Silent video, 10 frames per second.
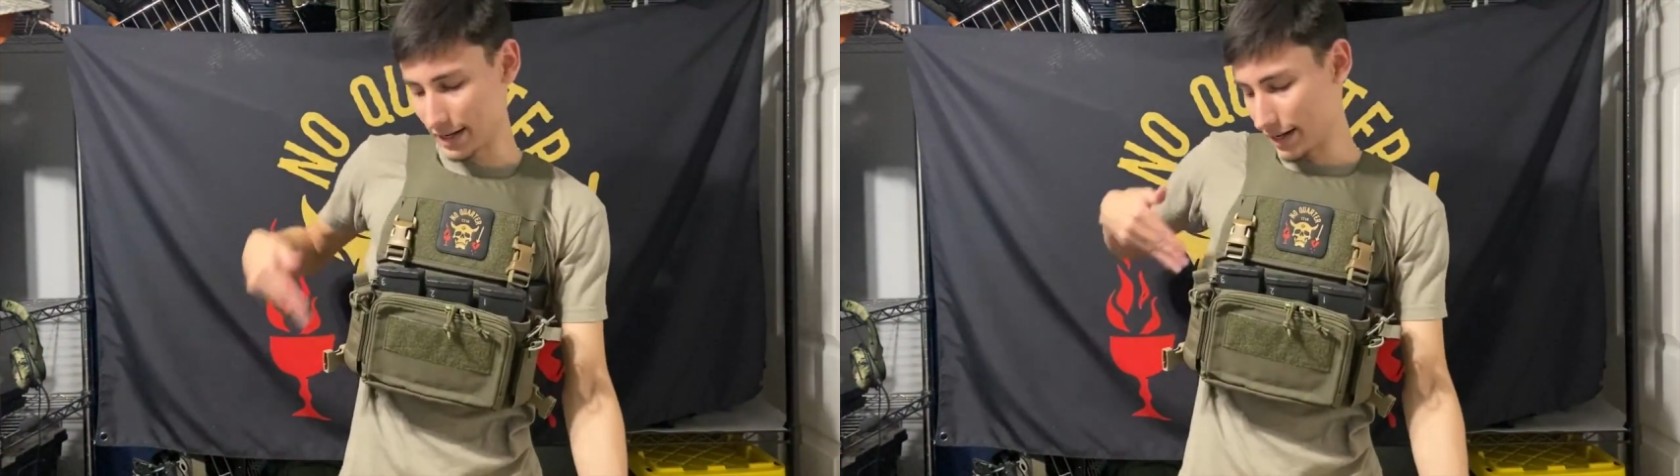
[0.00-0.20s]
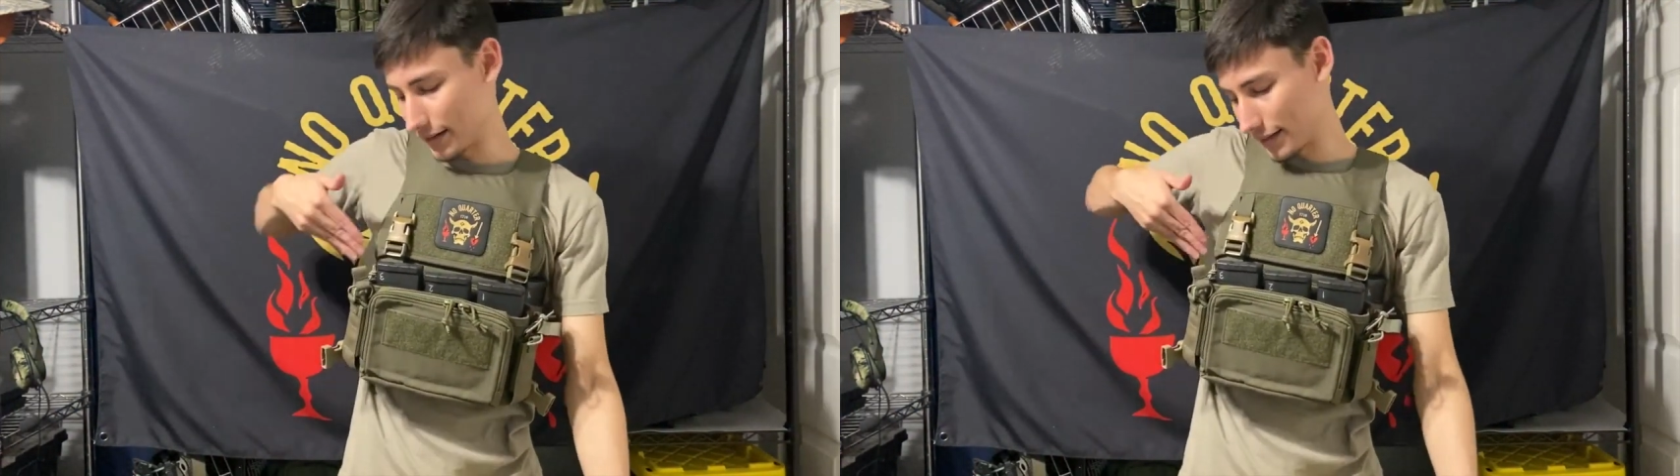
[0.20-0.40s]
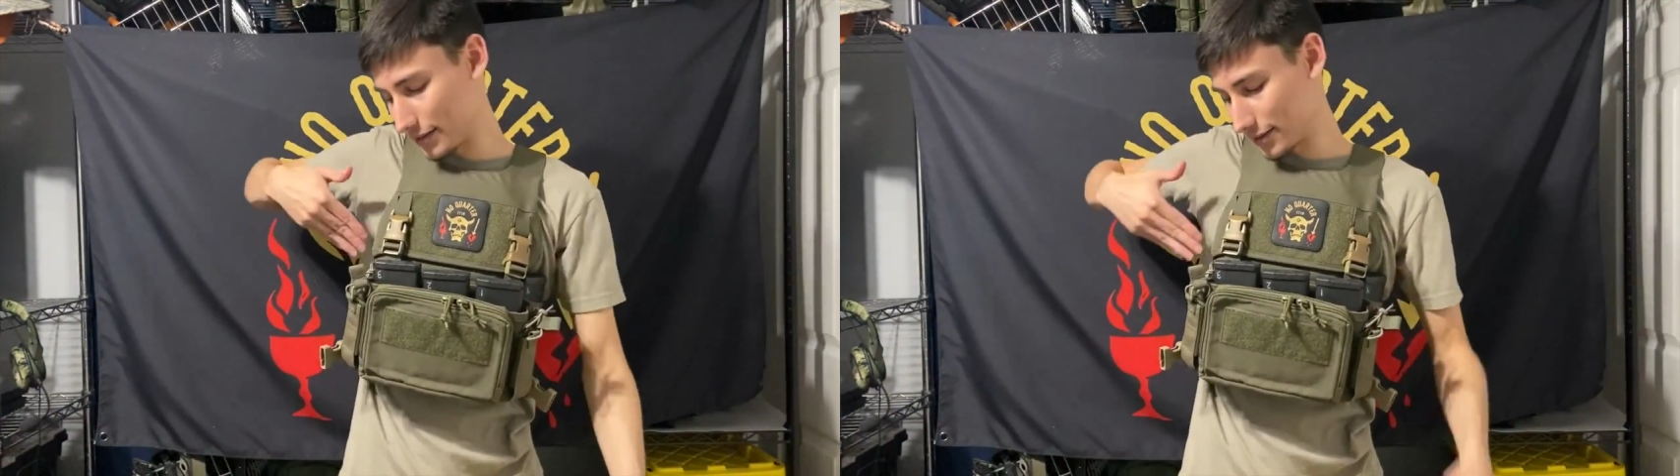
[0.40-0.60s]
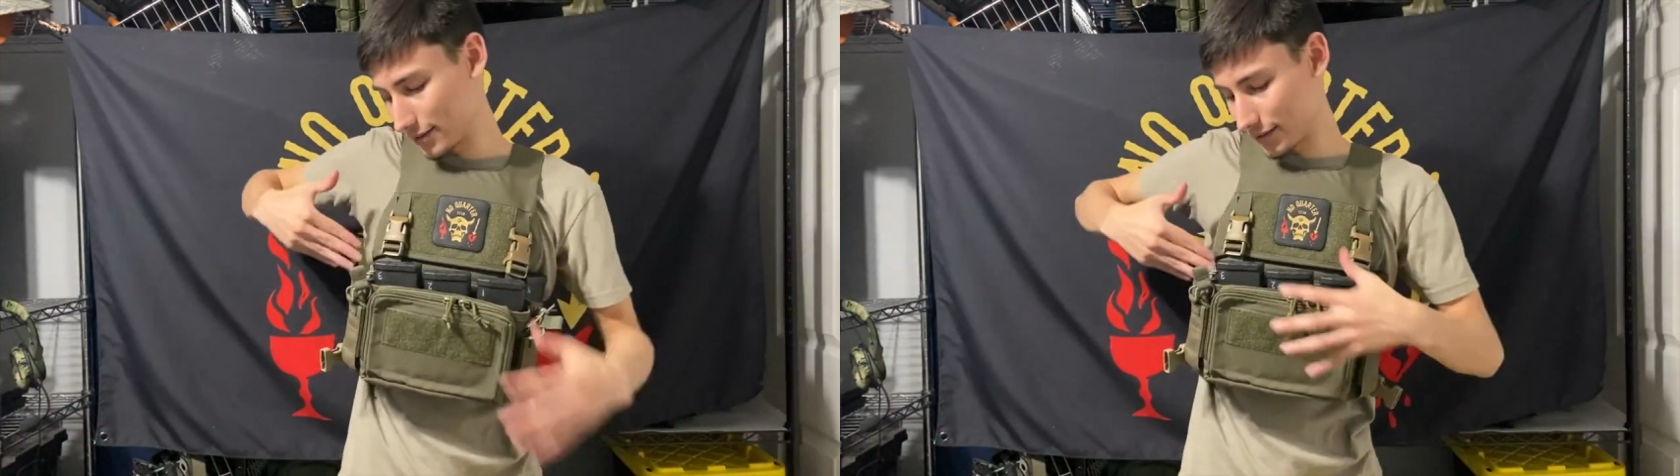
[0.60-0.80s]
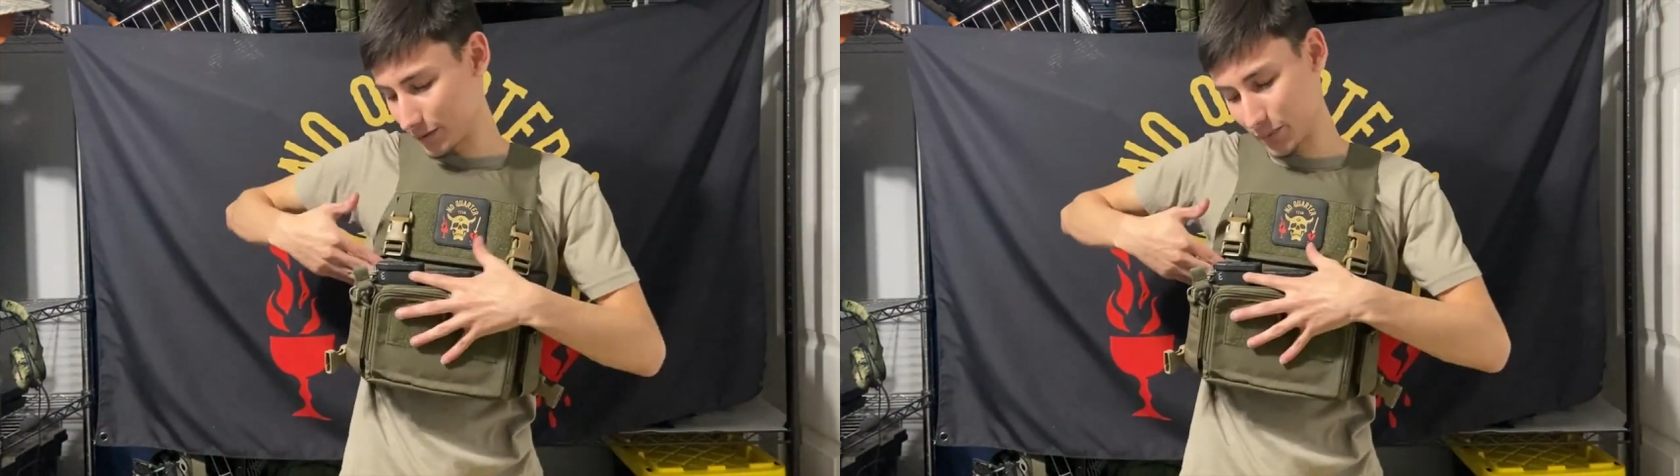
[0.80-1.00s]
and they just
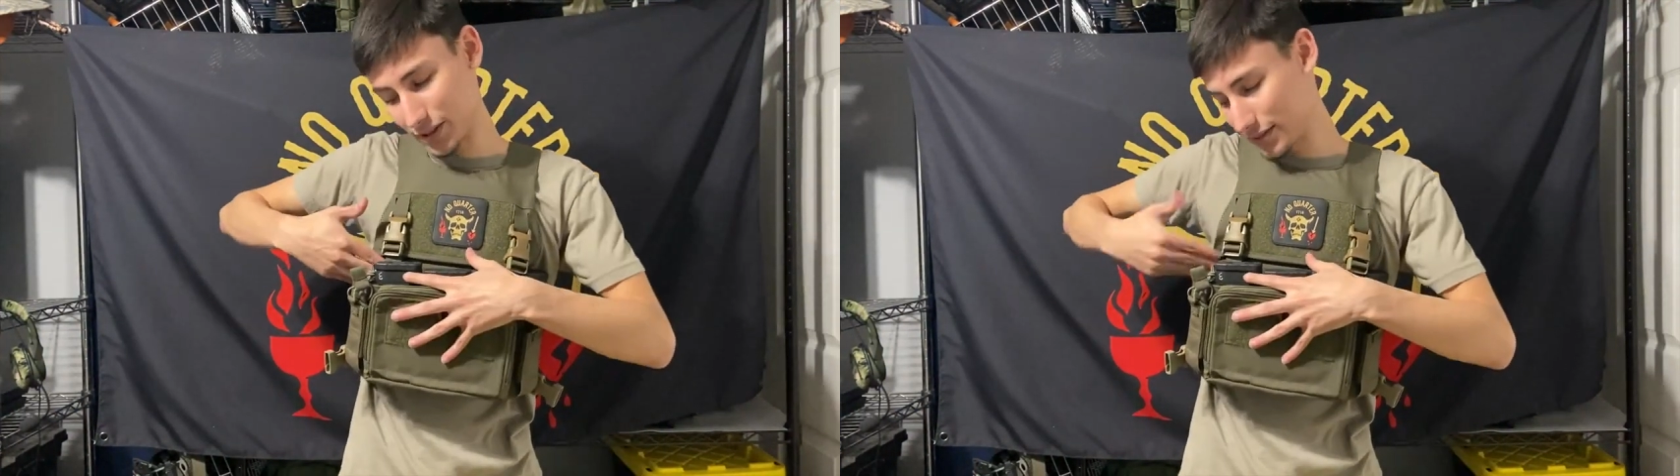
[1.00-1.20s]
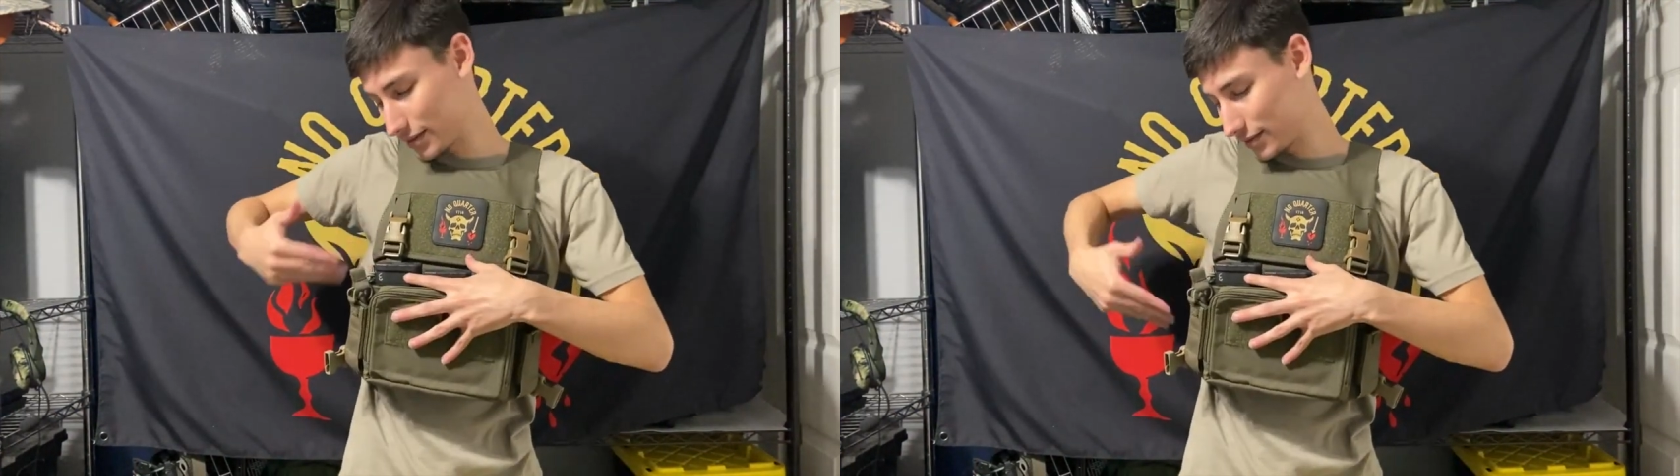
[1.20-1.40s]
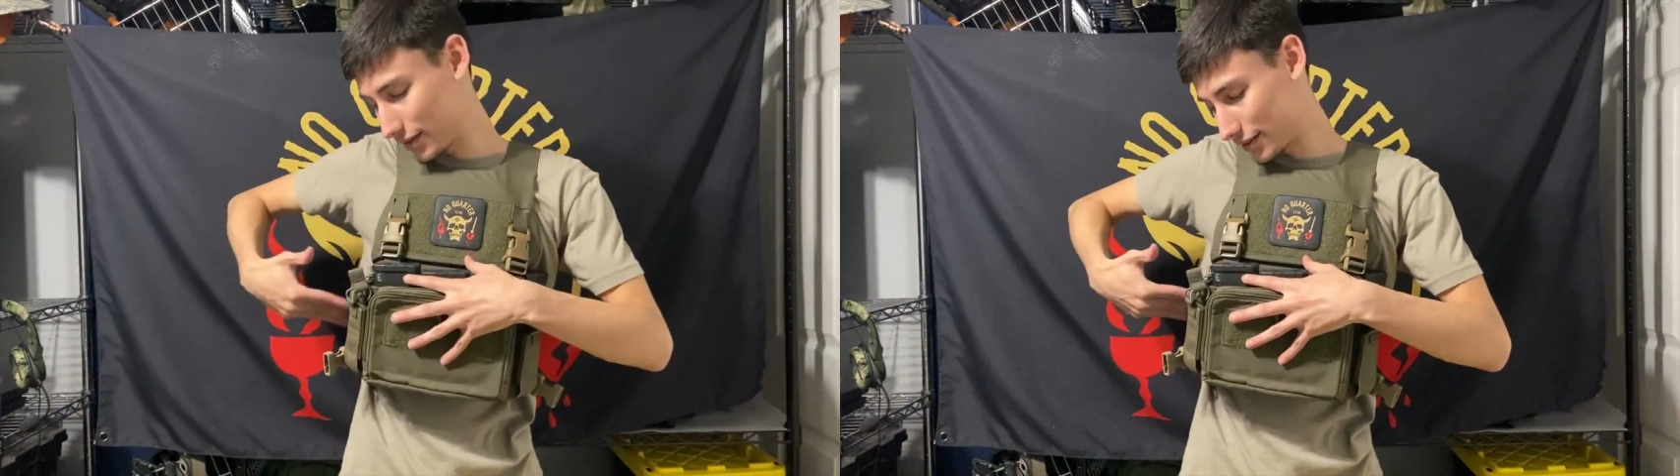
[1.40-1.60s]
slip on